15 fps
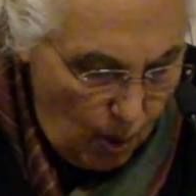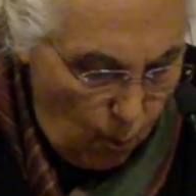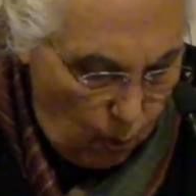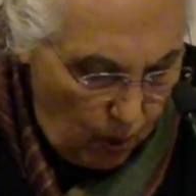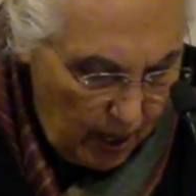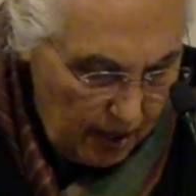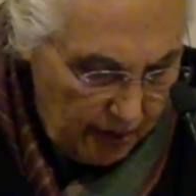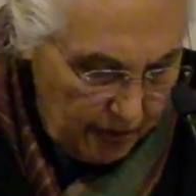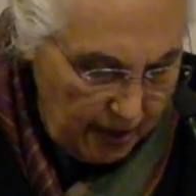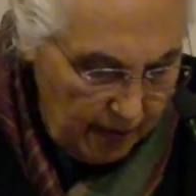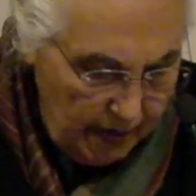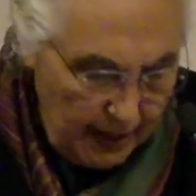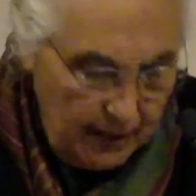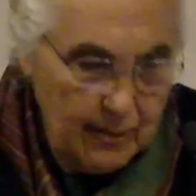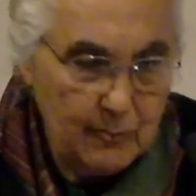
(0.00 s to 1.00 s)
Were
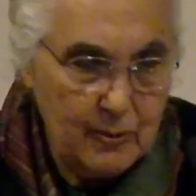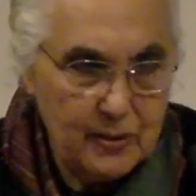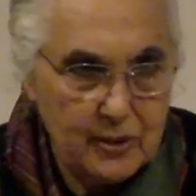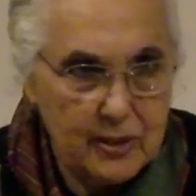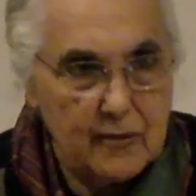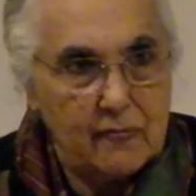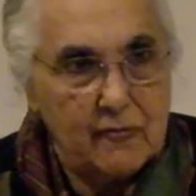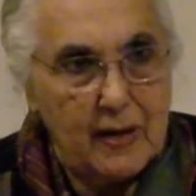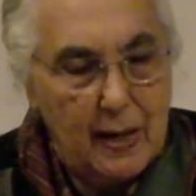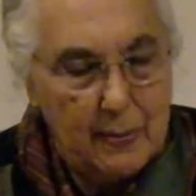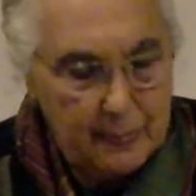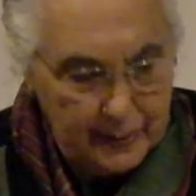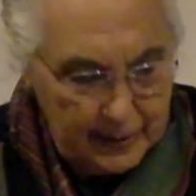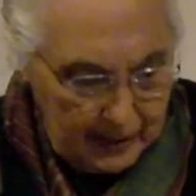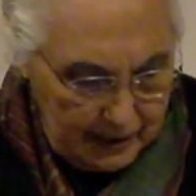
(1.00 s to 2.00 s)
there elements of
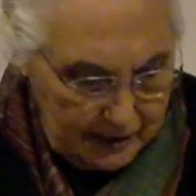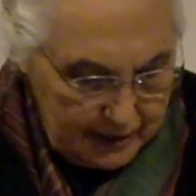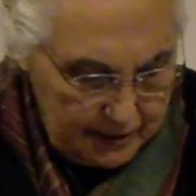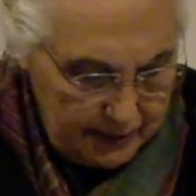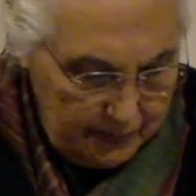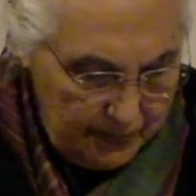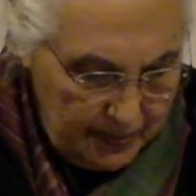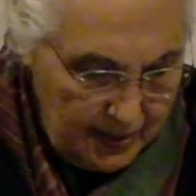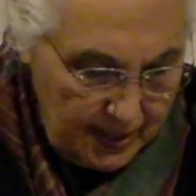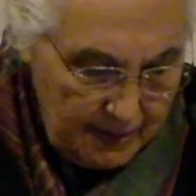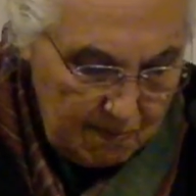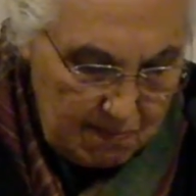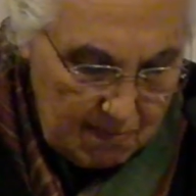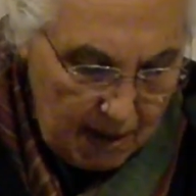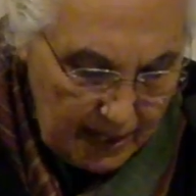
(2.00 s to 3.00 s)
capitalism
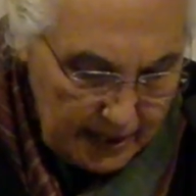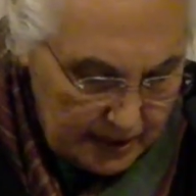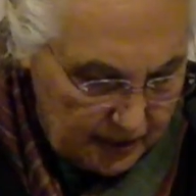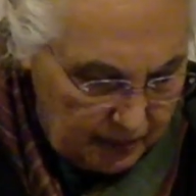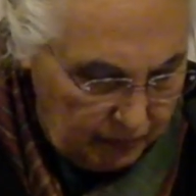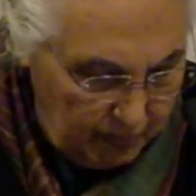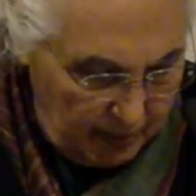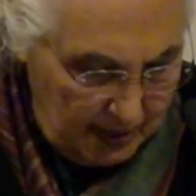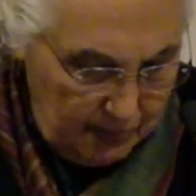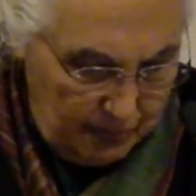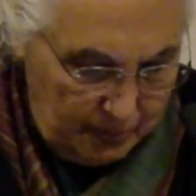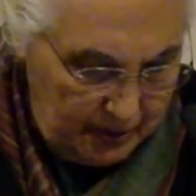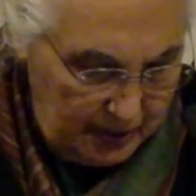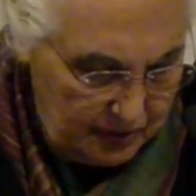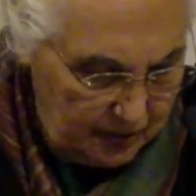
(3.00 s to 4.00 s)
that might have been
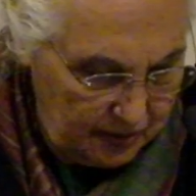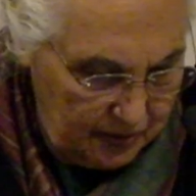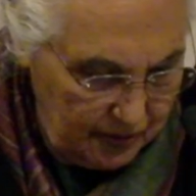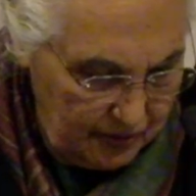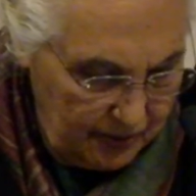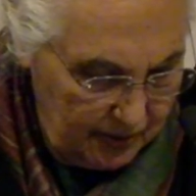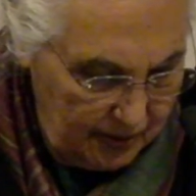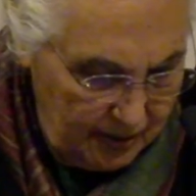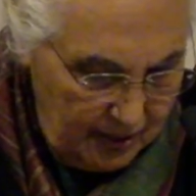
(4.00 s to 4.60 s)
present,